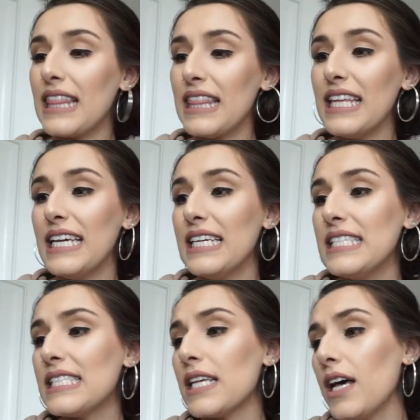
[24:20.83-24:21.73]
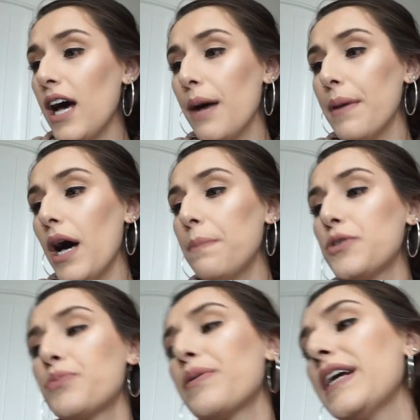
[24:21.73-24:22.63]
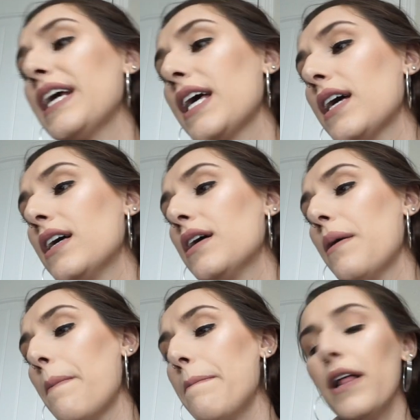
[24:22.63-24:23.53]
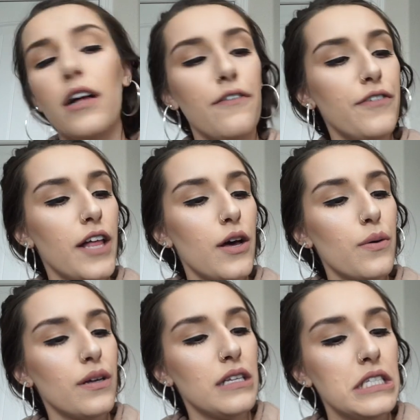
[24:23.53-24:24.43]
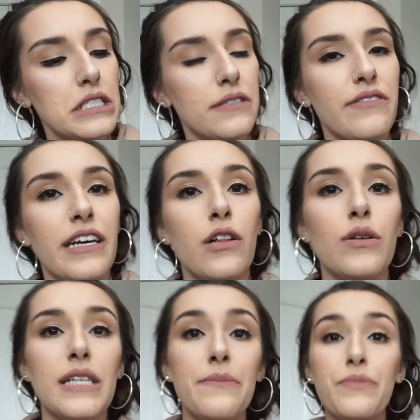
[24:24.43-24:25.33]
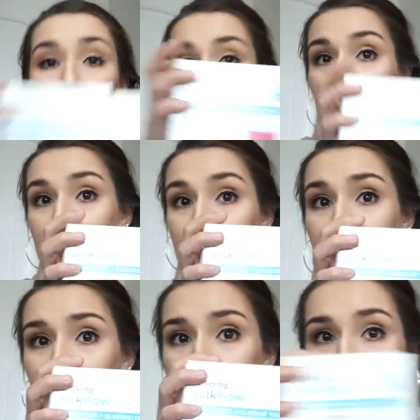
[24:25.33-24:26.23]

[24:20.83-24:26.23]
these um, Upspring Milk Flow. Okay, closing. These.